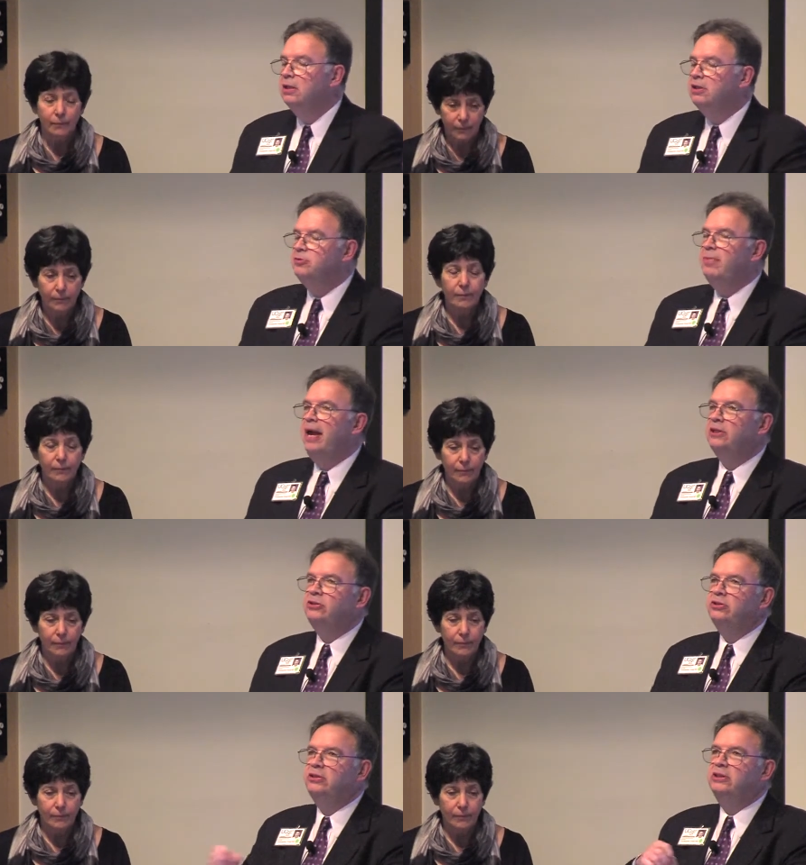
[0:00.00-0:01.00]
Speaker 1: This
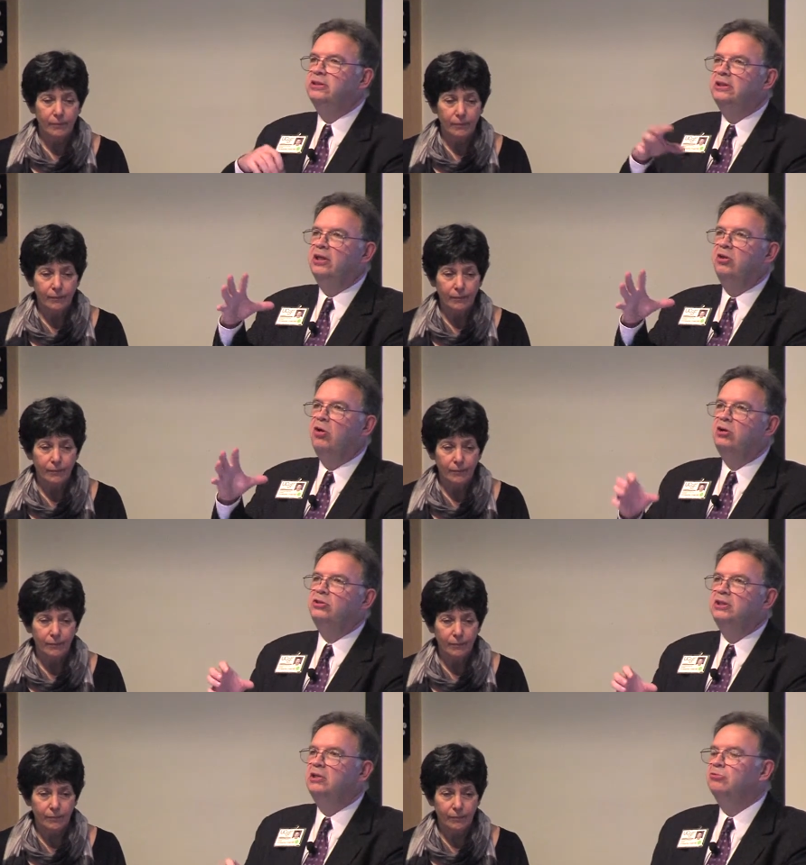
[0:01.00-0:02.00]
mass didn't enlarge
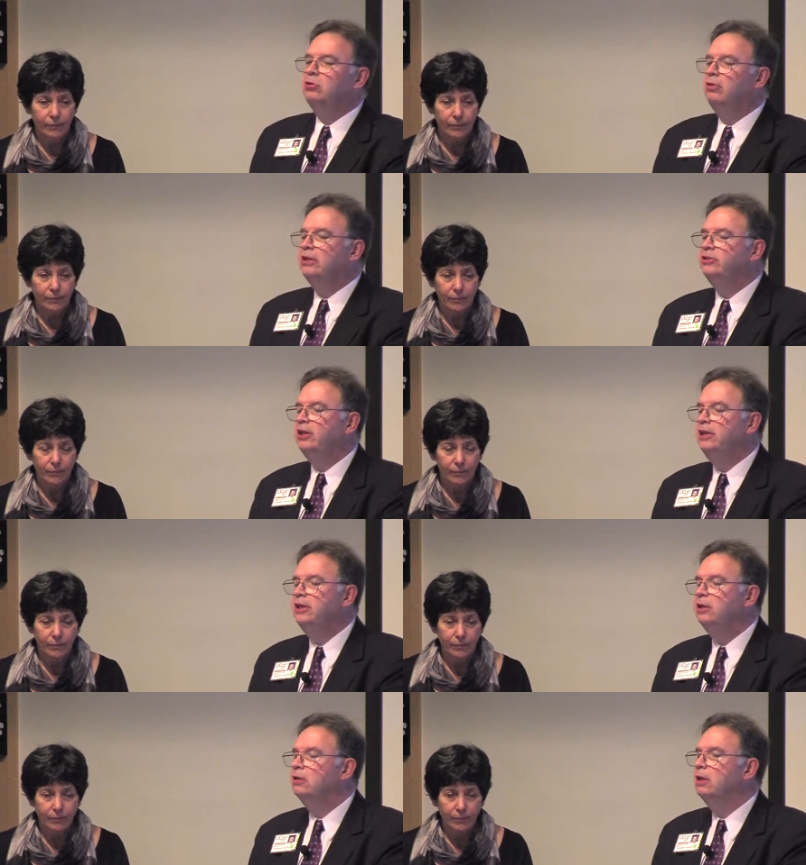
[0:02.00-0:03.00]
and then regress at a
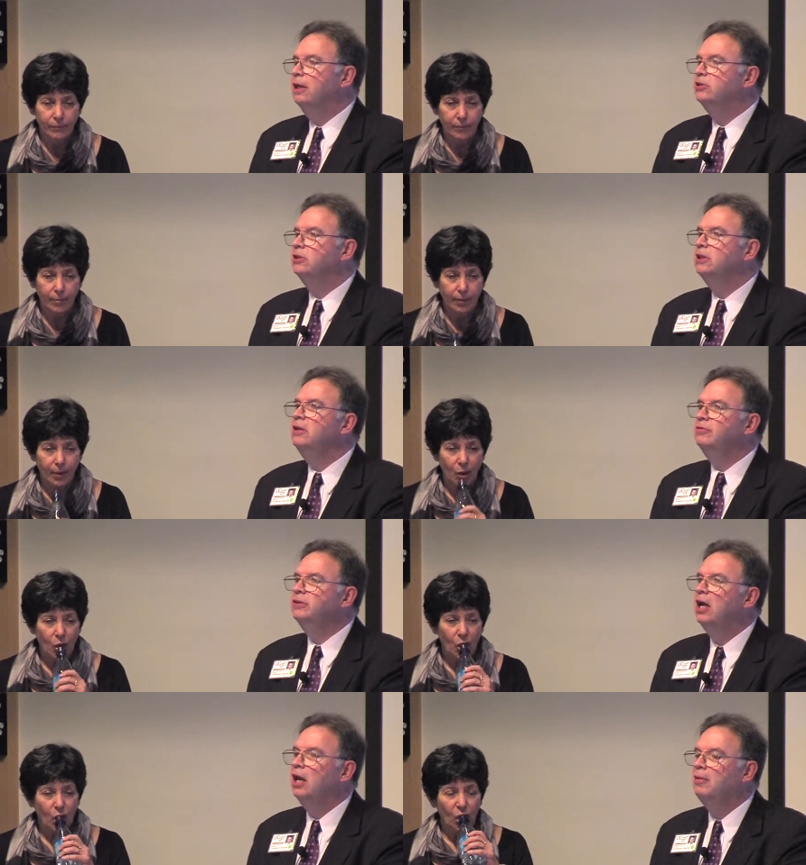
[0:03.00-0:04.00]
year as an
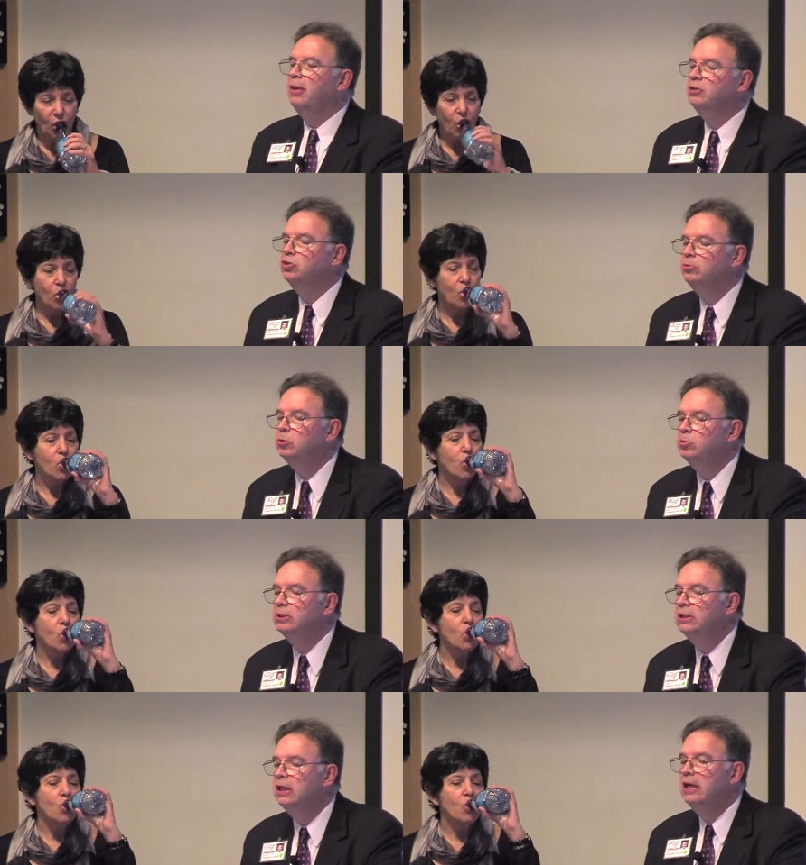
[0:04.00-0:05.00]
infantile hemangioma
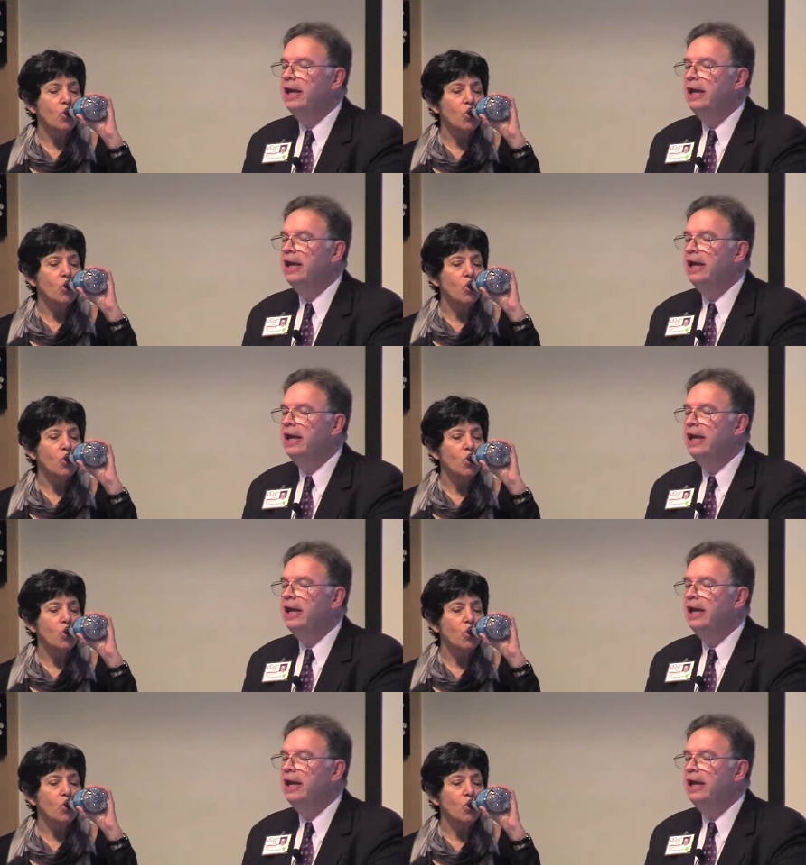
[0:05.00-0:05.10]
would.